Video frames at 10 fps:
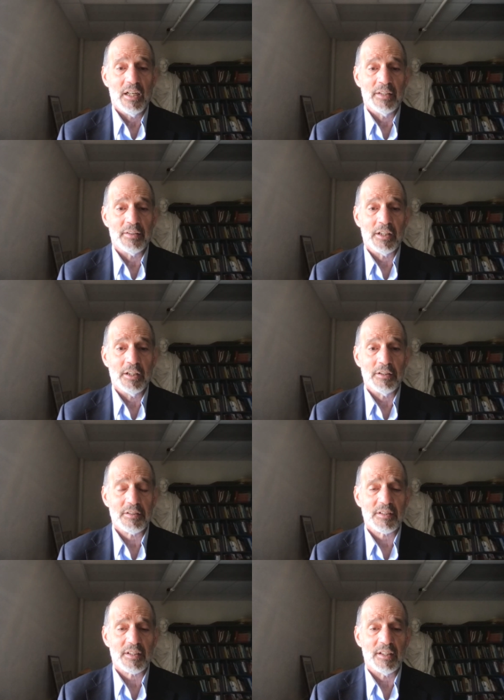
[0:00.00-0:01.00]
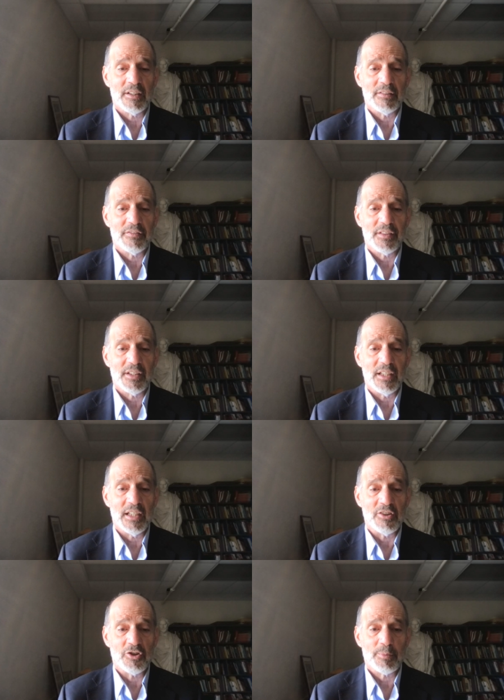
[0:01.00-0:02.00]
on the coast of
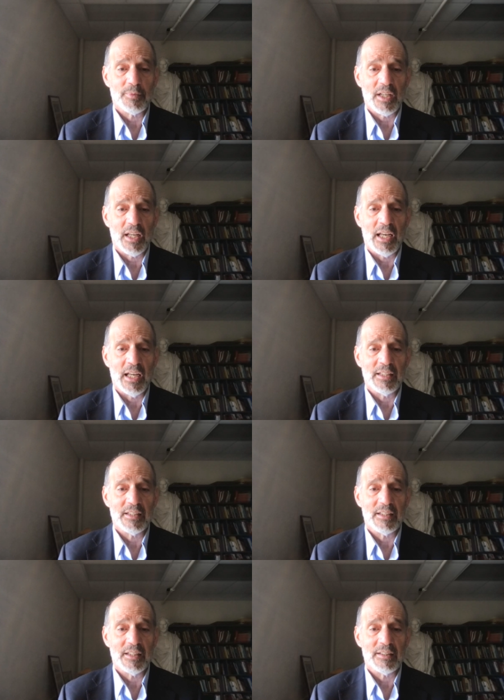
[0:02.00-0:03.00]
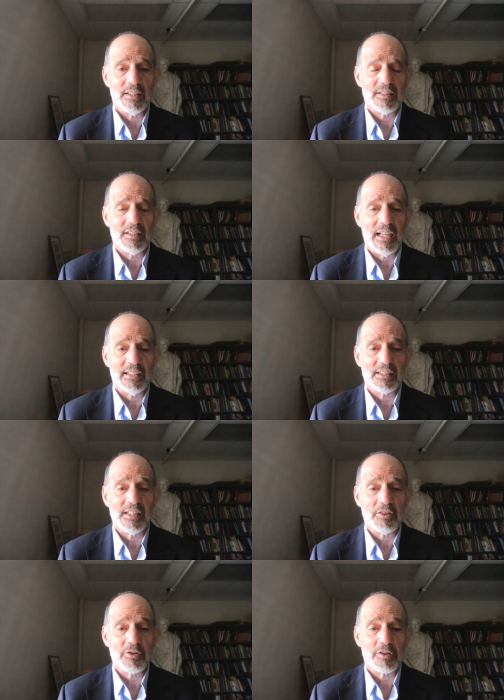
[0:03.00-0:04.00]
Egypt. And
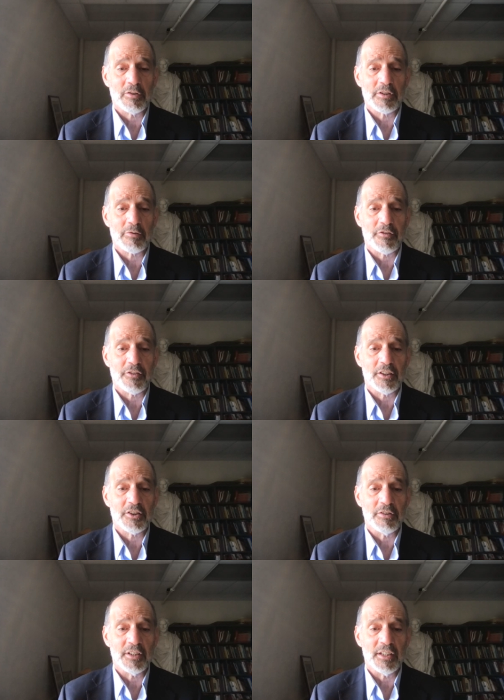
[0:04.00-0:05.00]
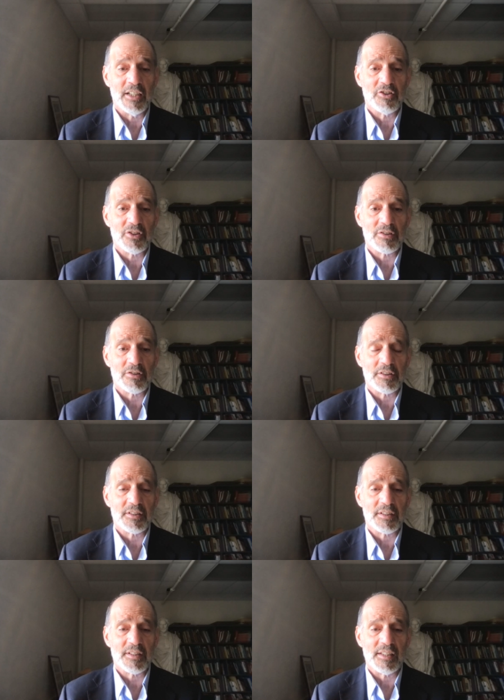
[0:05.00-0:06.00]
Alexandria is always referred to in the ancient
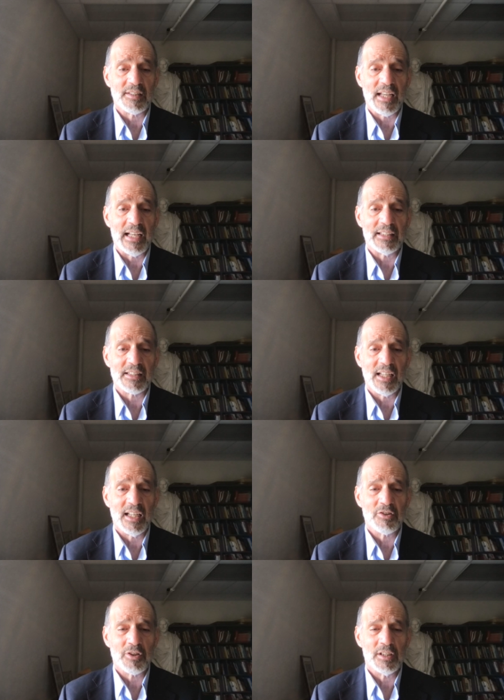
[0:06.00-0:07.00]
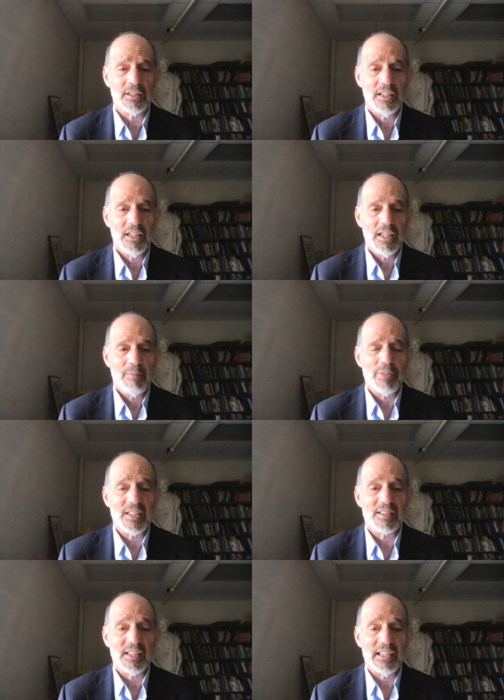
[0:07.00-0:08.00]
sources as Alexandria
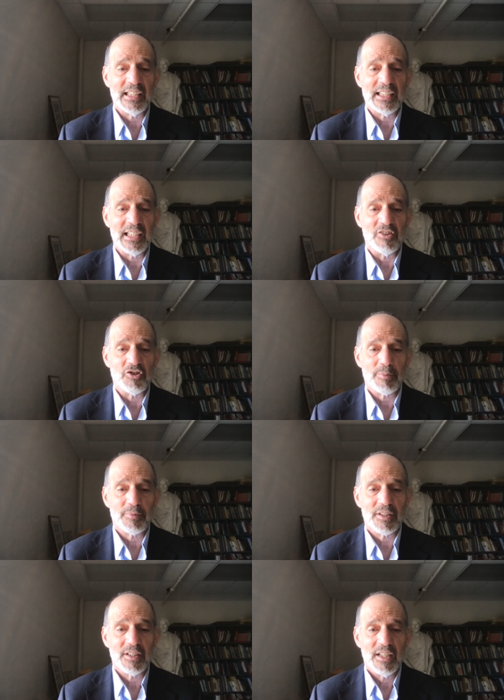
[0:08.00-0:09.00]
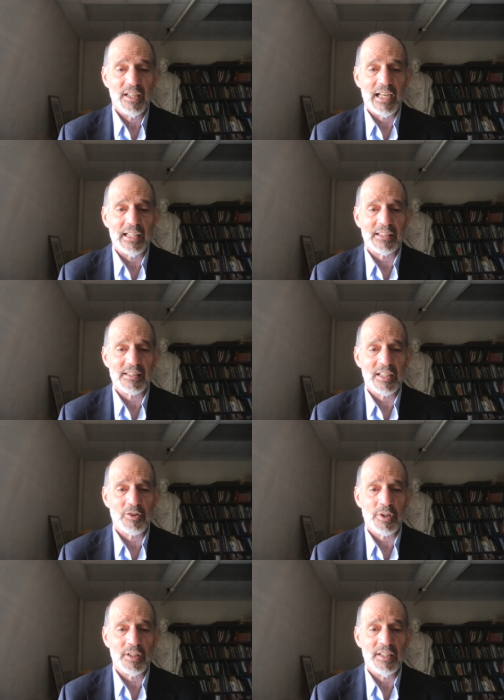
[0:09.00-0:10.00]
beside Egypt,
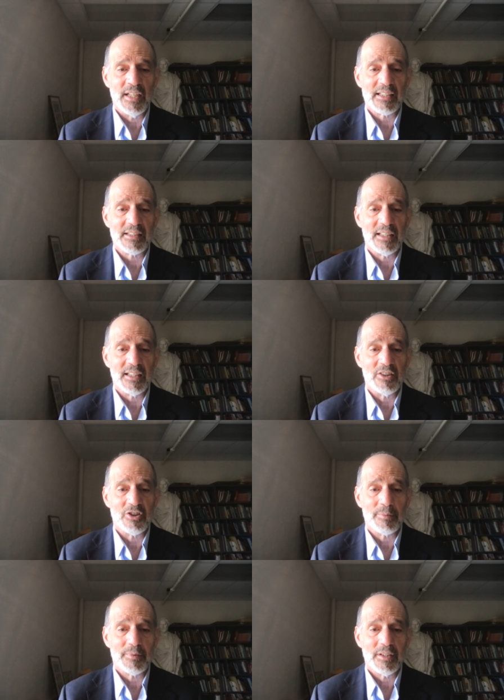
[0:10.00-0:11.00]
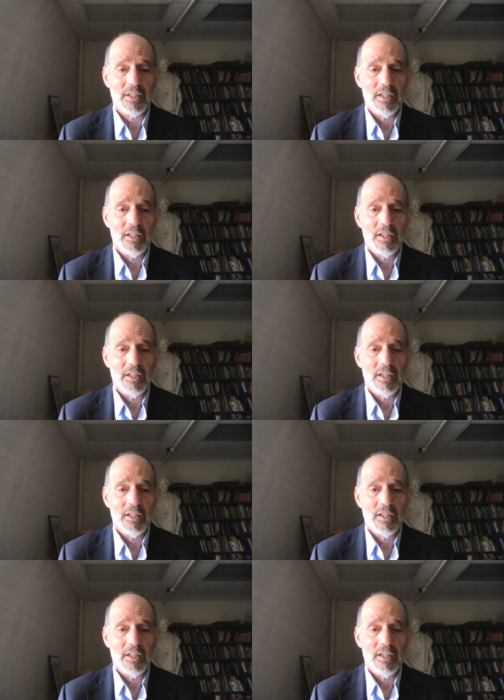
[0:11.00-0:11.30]
Alexandria next to Egypt.